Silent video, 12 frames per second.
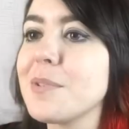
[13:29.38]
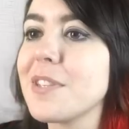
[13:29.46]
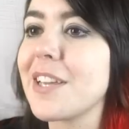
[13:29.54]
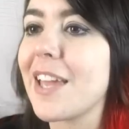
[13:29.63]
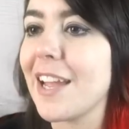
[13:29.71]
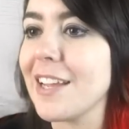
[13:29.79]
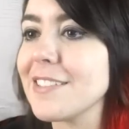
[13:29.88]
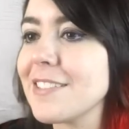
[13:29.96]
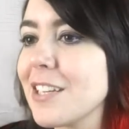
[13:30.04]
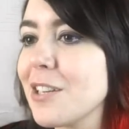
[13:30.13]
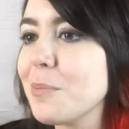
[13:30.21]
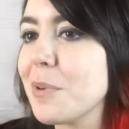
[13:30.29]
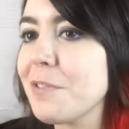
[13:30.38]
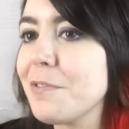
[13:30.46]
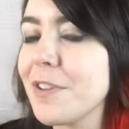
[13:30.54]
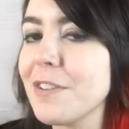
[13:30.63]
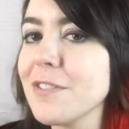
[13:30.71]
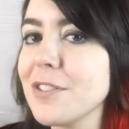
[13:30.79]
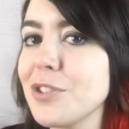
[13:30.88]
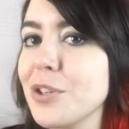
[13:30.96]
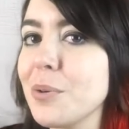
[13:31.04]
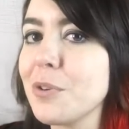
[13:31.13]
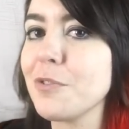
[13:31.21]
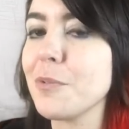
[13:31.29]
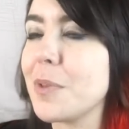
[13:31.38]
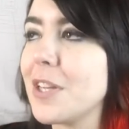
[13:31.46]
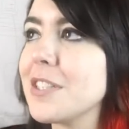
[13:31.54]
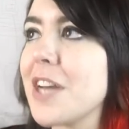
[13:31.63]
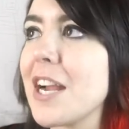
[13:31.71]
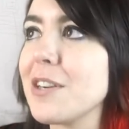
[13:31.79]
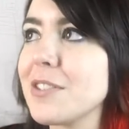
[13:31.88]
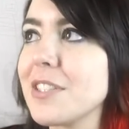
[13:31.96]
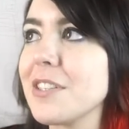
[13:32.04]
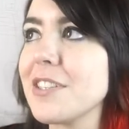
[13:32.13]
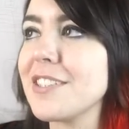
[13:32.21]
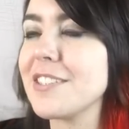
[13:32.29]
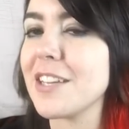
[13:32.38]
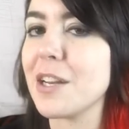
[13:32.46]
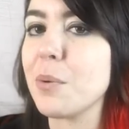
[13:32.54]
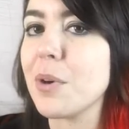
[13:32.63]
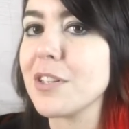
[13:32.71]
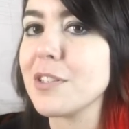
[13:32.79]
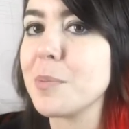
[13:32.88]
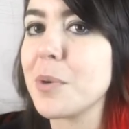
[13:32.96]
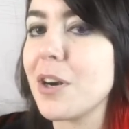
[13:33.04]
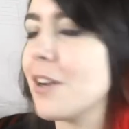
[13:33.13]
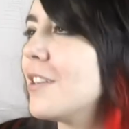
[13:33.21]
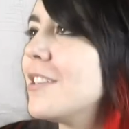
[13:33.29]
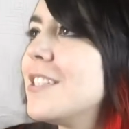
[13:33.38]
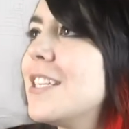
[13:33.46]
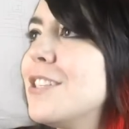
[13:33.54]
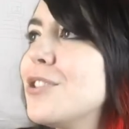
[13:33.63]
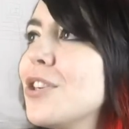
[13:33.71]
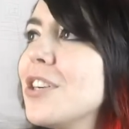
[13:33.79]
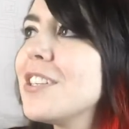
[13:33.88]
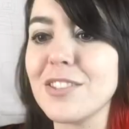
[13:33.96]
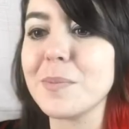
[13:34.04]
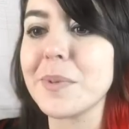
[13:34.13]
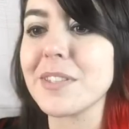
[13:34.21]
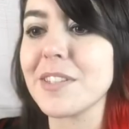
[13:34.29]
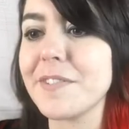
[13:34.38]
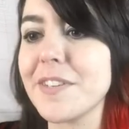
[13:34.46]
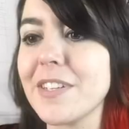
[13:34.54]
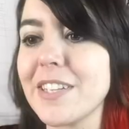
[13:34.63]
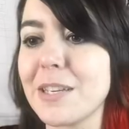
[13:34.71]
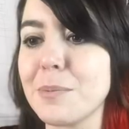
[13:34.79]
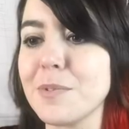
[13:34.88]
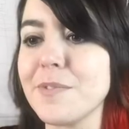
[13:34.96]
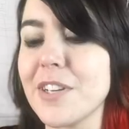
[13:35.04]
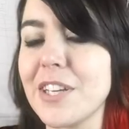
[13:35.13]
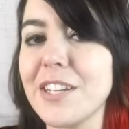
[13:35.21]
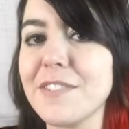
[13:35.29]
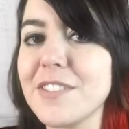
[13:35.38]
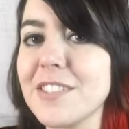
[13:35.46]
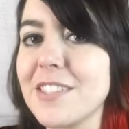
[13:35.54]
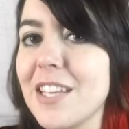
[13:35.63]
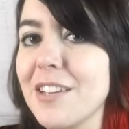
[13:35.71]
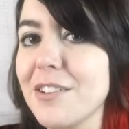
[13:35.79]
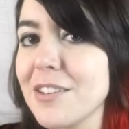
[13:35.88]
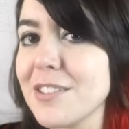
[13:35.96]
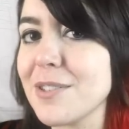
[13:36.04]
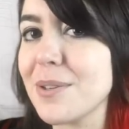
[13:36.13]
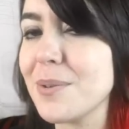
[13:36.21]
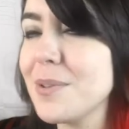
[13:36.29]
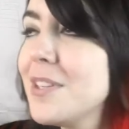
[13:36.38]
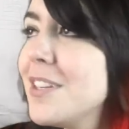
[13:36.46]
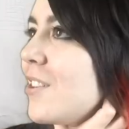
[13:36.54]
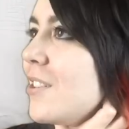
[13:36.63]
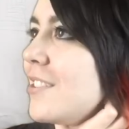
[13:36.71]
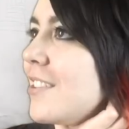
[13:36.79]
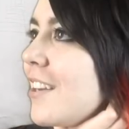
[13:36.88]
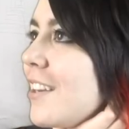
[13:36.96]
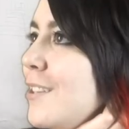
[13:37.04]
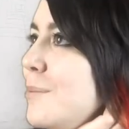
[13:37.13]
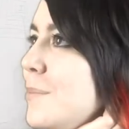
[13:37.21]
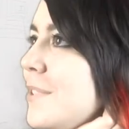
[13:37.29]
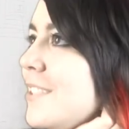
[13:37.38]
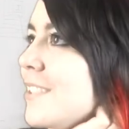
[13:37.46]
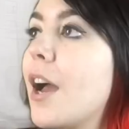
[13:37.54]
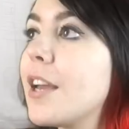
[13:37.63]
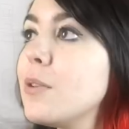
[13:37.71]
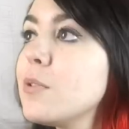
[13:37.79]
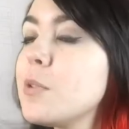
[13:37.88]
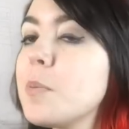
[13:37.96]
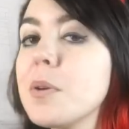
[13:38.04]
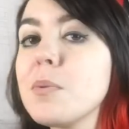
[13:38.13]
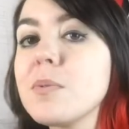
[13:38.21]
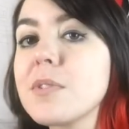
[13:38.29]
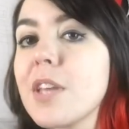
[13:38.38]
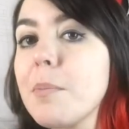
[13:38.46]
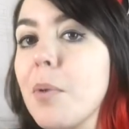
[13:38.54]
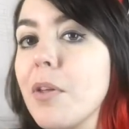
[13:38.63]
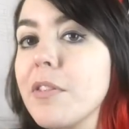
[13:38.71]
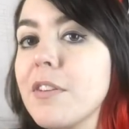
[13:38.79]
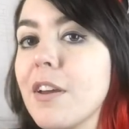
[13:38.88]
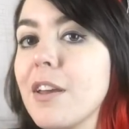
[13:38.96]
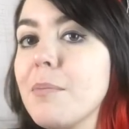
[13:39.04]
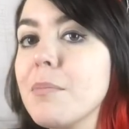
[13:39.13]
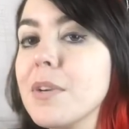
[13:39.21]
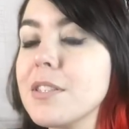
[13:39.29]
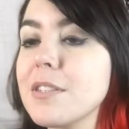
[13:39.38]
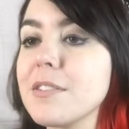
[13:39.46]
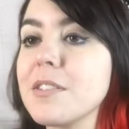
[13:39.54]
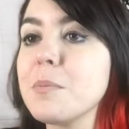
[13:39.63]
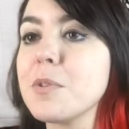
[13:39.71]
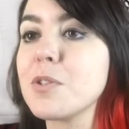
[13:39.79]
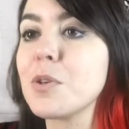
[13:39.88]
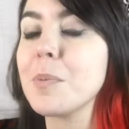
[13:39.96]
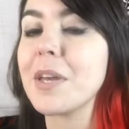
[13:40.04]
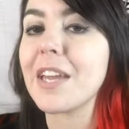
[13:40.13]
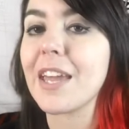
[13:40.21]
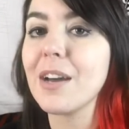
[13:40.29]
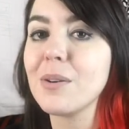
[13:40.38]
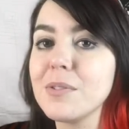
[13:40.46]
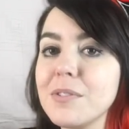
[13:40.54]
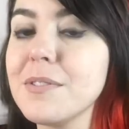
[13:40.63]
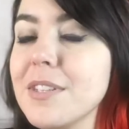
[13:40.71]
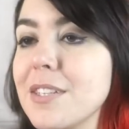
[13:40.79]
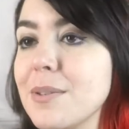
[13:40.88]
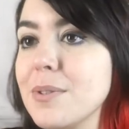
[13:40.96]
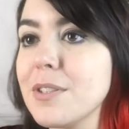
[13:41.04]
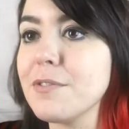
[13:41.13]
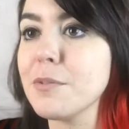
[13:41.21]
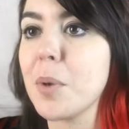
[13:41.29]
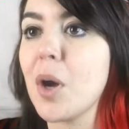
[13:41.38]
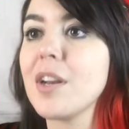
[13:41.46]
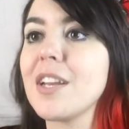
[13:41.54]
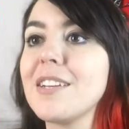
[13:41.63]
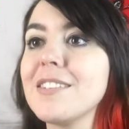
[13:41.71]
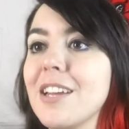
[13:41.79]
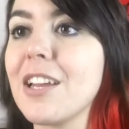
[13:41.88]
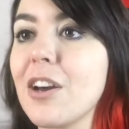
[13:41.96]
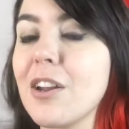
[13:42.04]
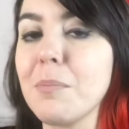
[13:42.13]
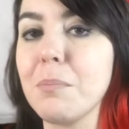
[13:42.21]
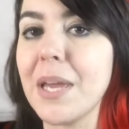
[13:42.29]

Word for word: was like hands down my favorite joke from the entire series, and I wanted to put it on a t-shirt just because I felt like it was funny enough to stand on its own. Good times. I used to play RuneScape all the time until someone stole my account and used it for botting and got it